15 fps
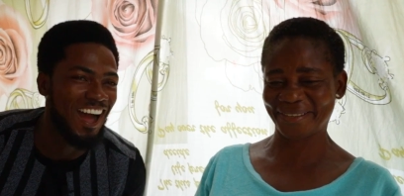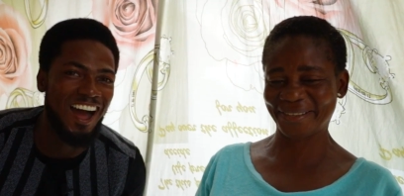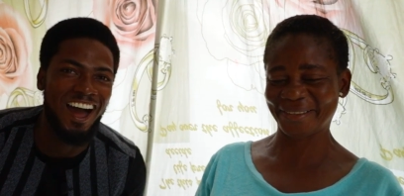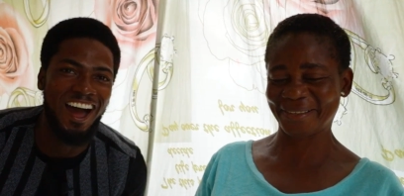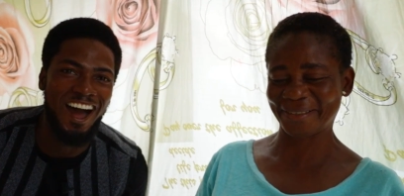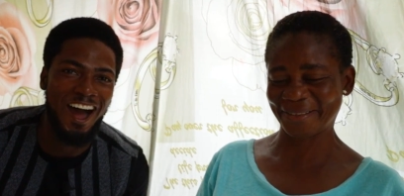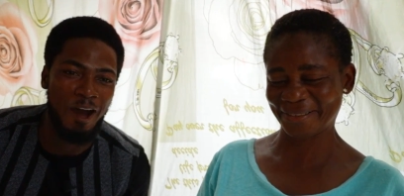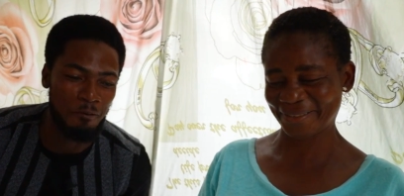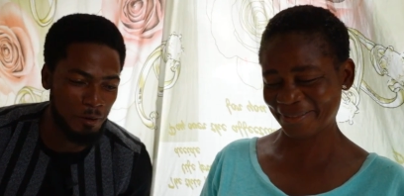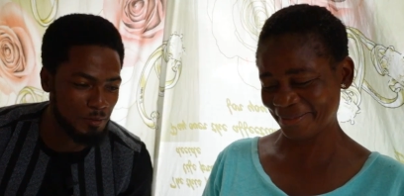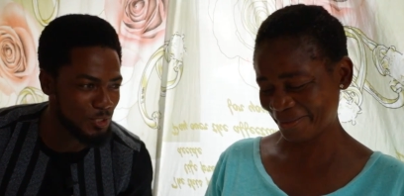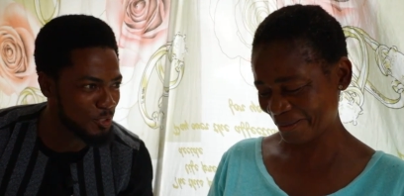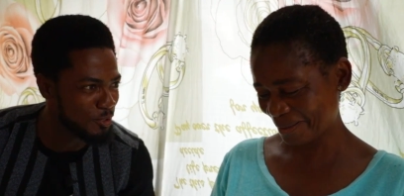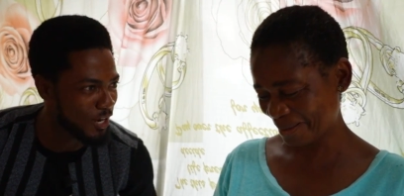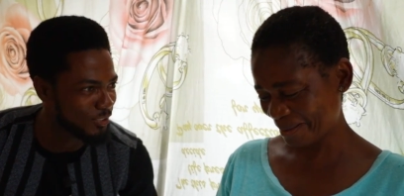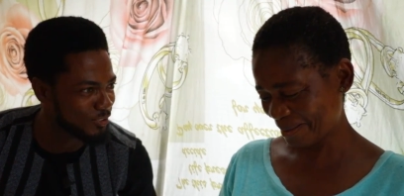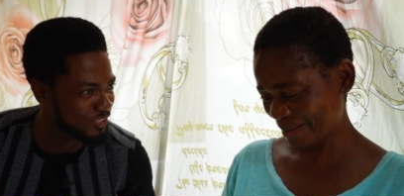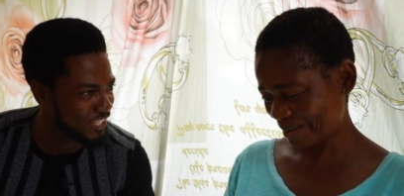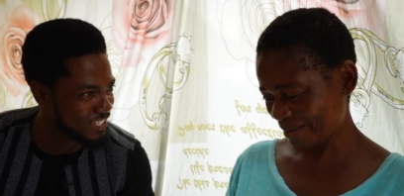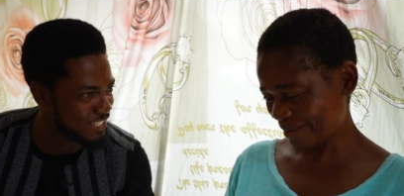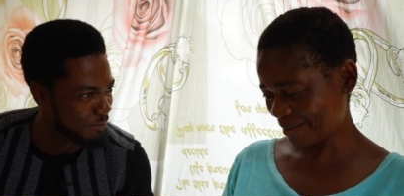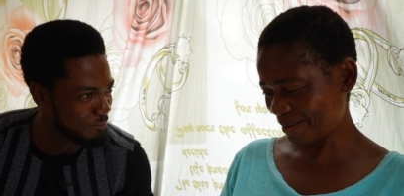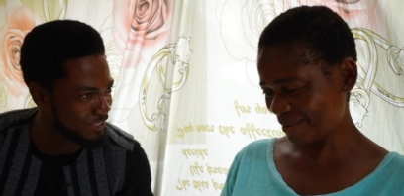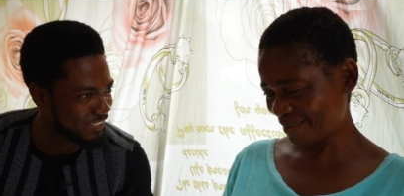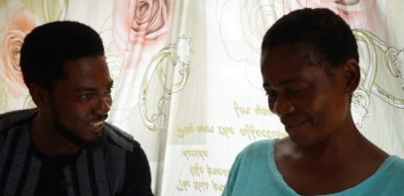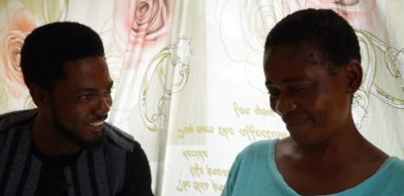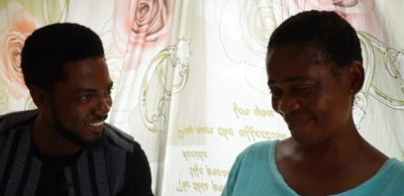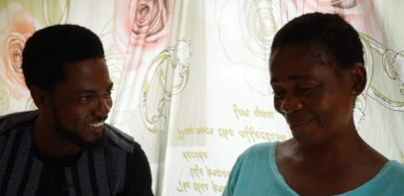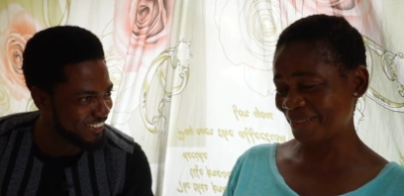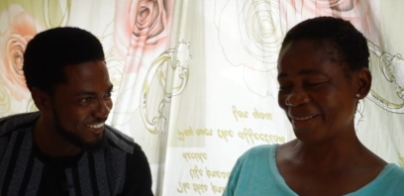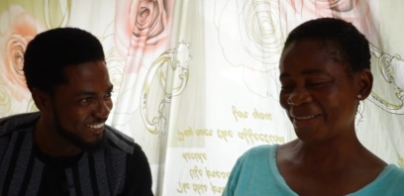Speaker 1: Yeah. Mommy, do you know how to dance agbaje? Yeah.